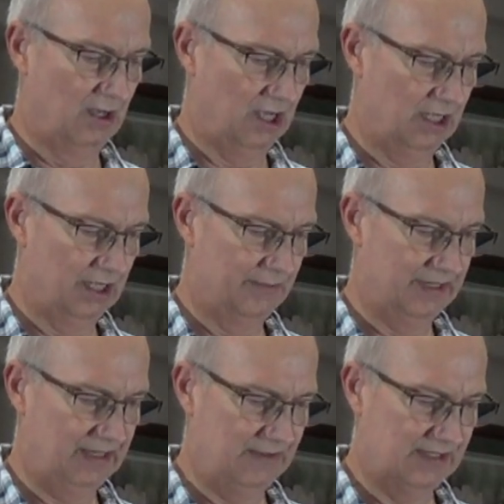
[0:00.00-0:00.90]

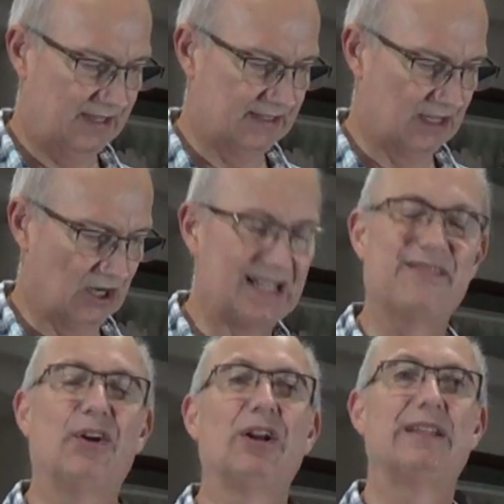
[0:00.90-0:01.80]
It even says in here, it has a
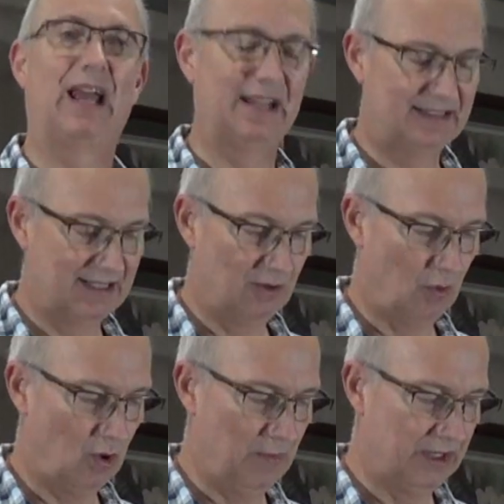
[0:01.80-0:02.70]
very enticing
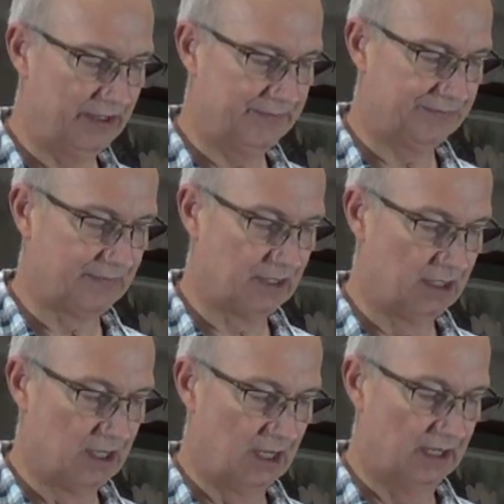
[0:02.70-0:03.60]
aroma.
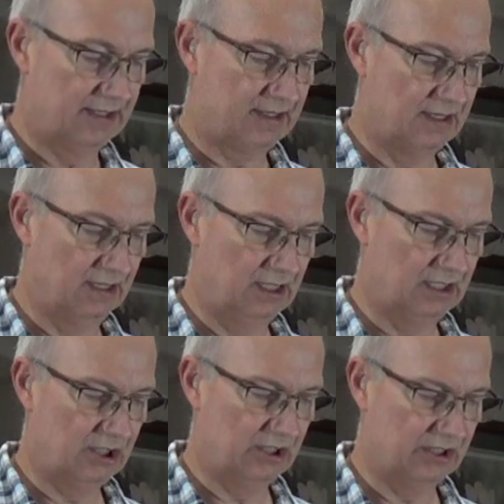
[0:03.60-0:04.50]
It's
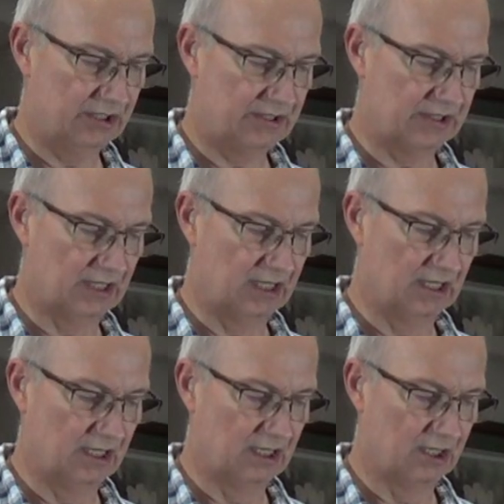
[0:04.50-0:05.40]
delicious
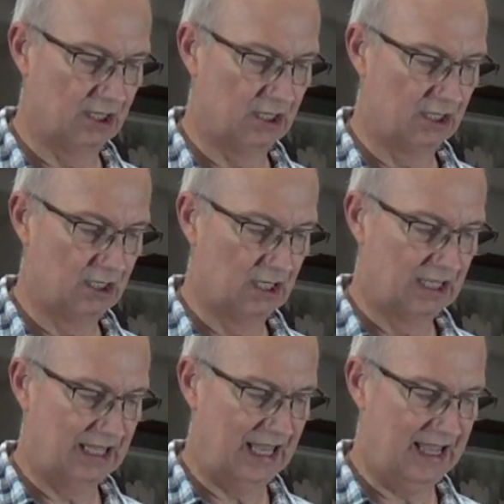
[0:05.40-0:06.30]
in
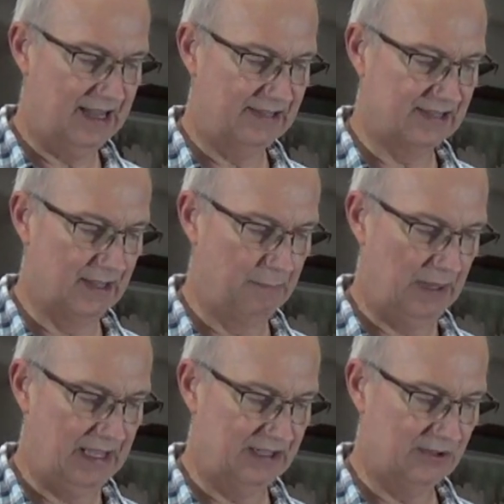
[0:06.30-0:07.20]
cakes and
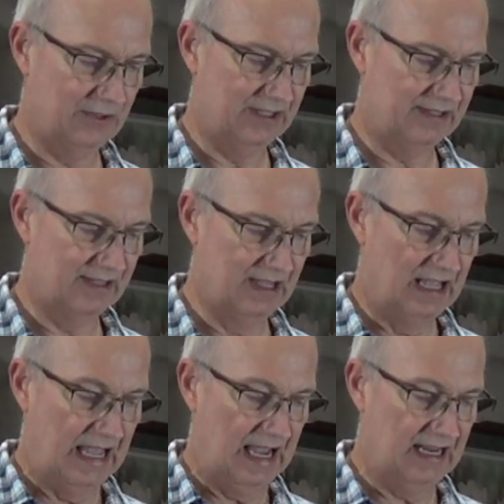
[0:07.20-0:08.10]
pastries
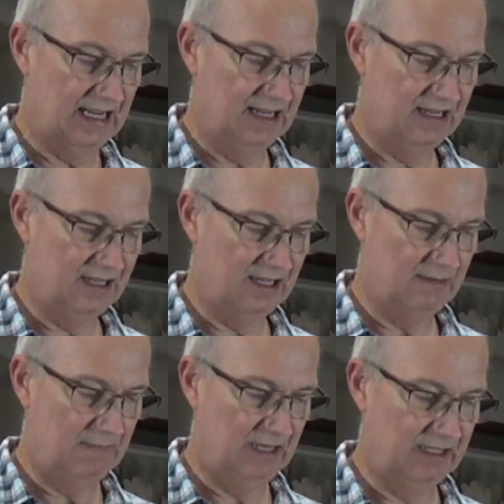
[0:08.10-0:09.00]
and Indian
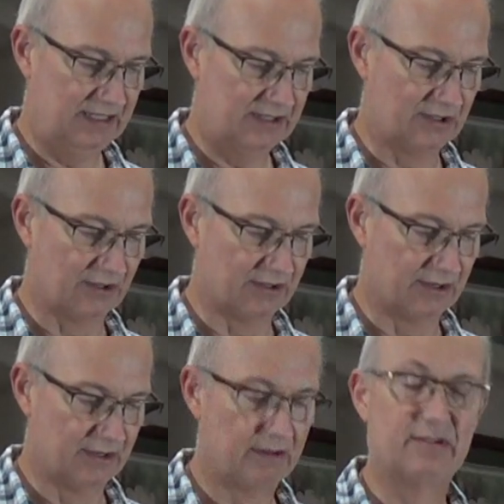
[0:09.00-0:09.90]
and Middle Eastern
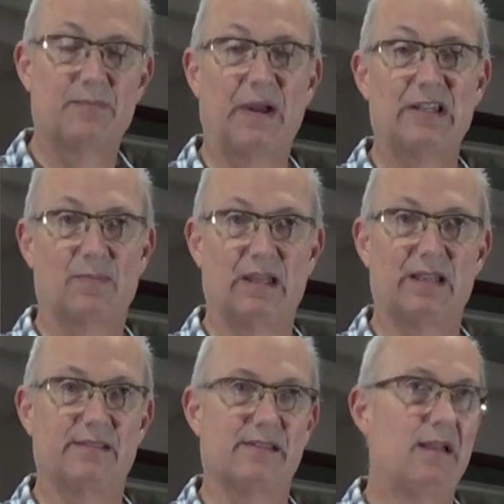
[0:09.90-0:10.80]
spice
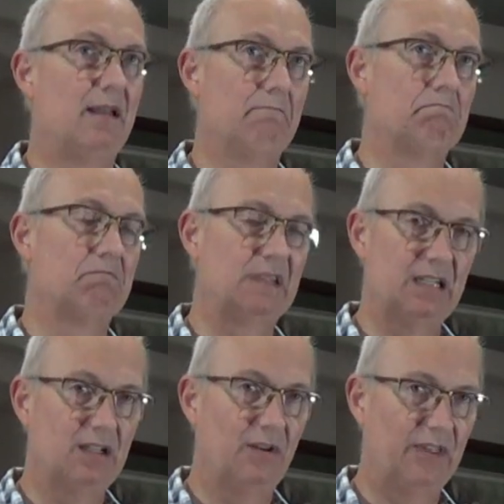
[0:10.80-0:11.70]
blends.
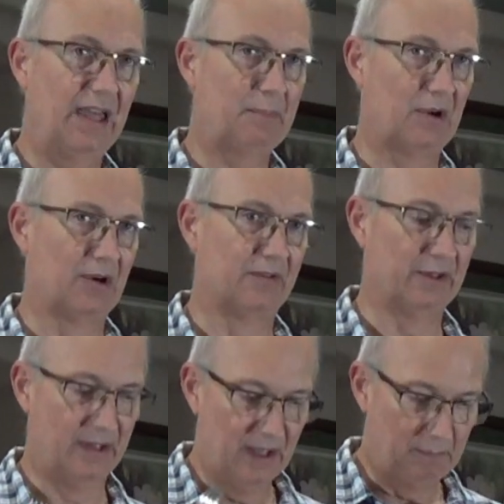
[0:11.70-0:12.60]
Didn't know that part of
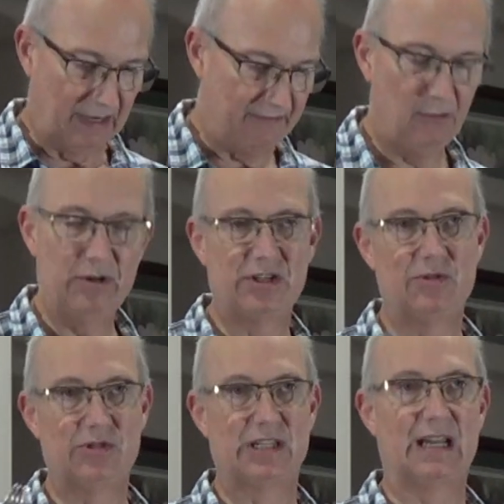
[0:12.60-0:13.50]
it, but I've always
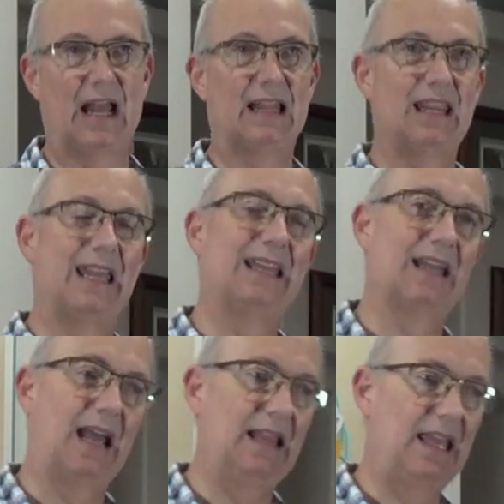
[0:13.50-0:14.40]
used it. I like
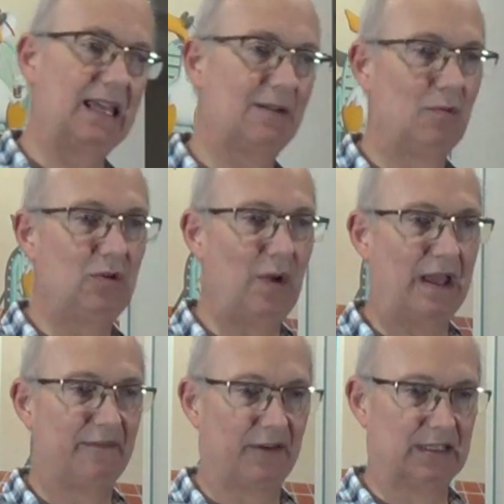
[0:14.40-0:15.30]
it when you
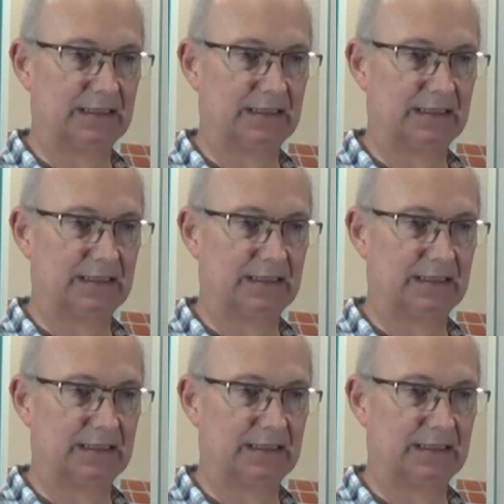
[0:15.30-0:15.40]
have